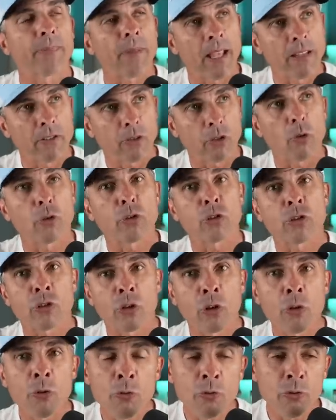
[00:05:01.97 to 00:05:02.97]
And so
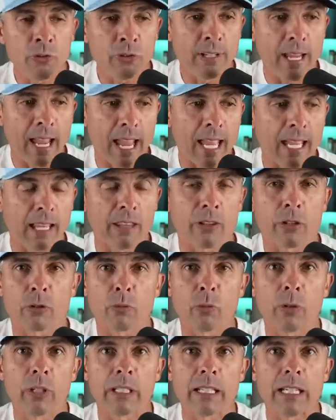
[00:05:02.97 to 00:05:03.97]
Tuesday,
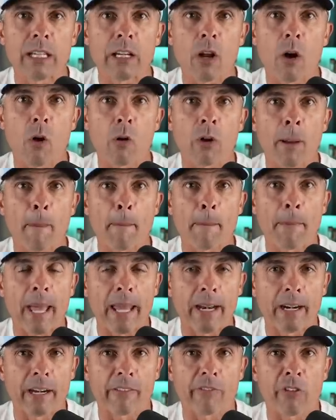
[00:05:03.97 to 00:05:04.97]
there's really no
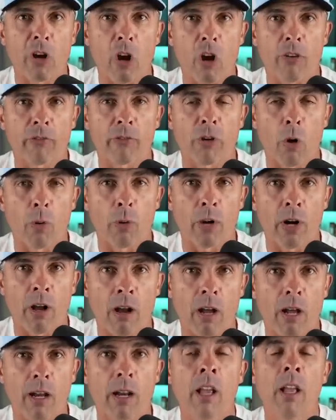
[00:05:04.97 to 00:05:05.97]
competitive golf going
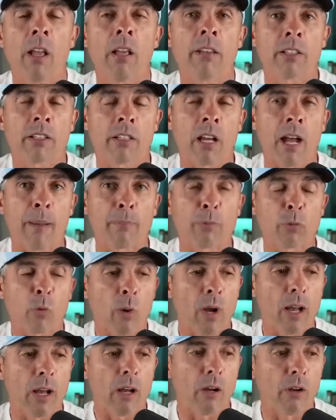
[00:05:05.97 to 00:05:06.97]
on. The top
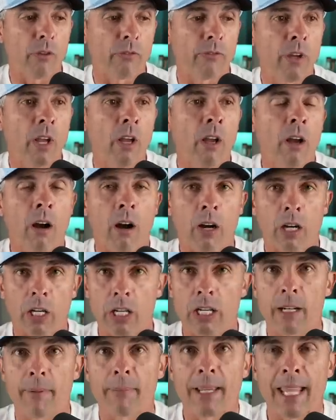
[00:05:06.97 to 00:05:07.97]
12 are
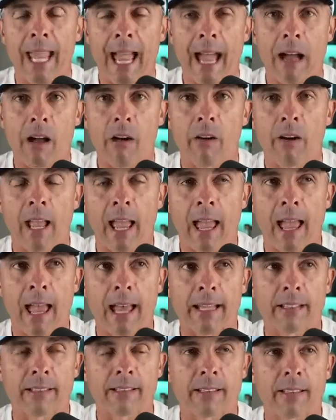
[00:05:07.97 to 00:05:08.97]
going to be out
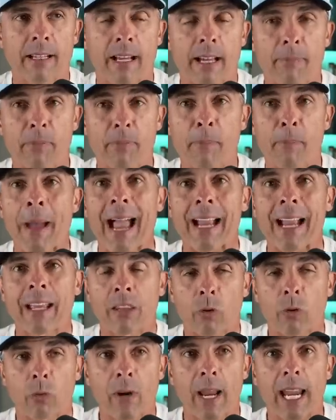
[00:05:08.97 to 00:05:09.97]
at the back
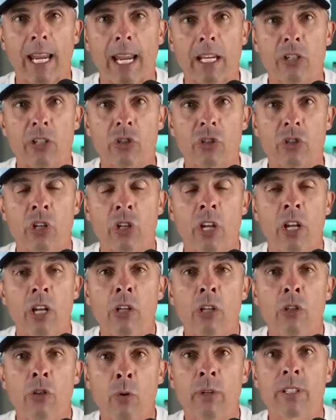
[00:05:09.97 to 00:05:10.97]
of the range
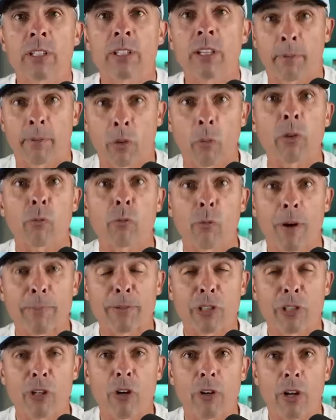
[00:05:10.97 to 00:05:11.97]
doing something with
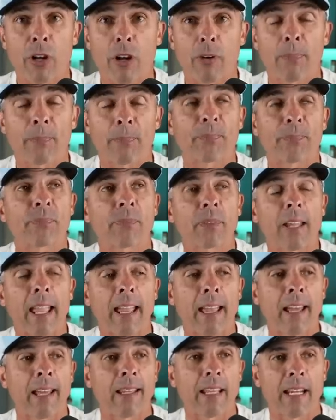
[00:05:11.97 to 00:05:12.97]
Repsoto.
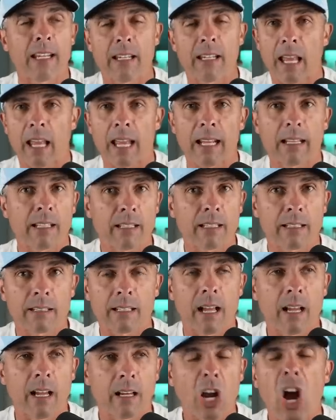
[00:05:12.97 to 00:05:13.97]
And they did like
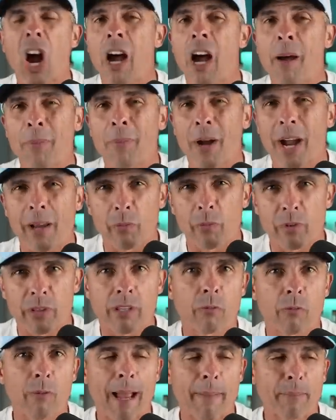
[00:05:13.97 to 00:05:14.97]
this combine with
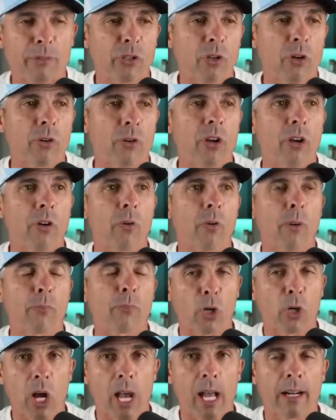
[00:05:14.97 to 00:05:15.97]
the Repsoto
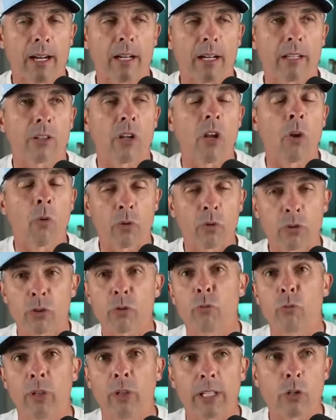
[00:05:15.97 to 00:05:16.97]
product, which
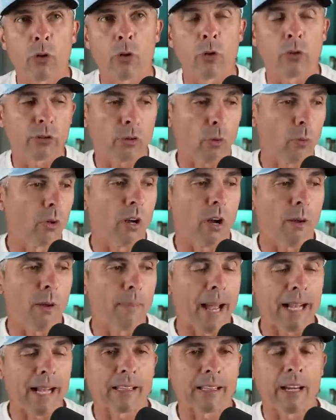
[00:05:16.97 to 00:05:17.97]
is really cool. So we're all
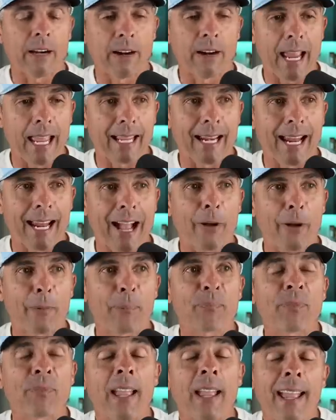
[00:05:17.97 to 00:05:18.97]
back there hanging out.
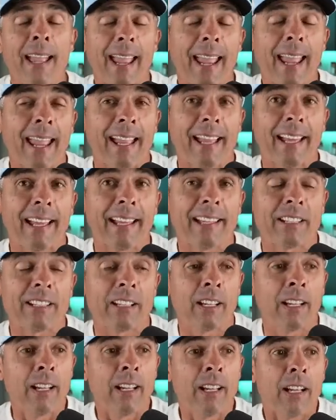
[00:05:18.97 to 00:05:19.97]
And,
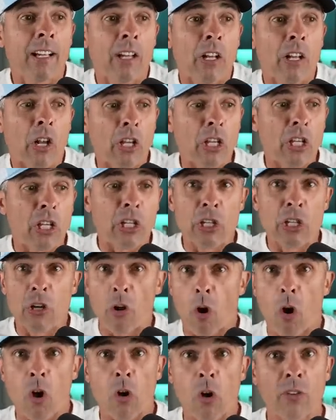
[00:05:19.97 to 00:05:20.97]
you
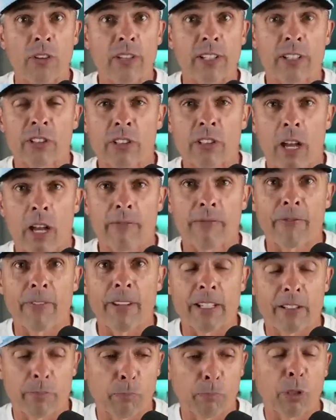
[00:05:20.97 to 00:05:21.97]
know, all this stuff
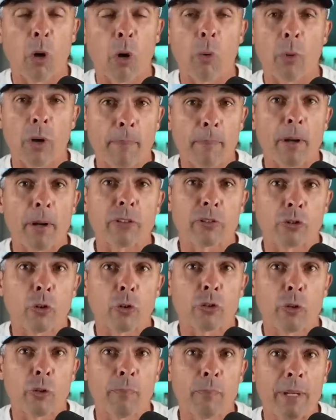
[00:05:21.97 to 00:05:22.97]
is blowing up on
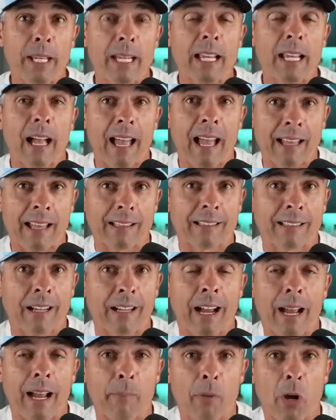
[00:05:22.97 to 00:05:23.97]
social media at the
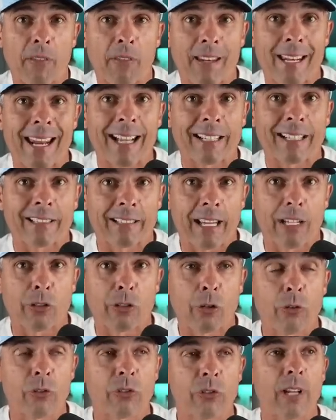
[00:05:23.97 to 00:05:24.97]
time on the next day,
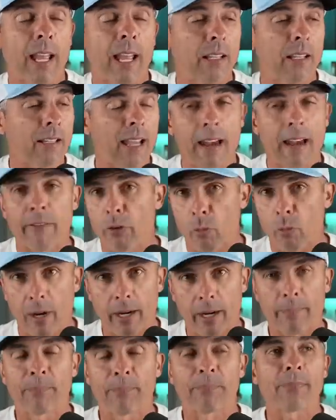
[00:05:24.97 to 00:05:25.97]
Tuesday. It's everywhere.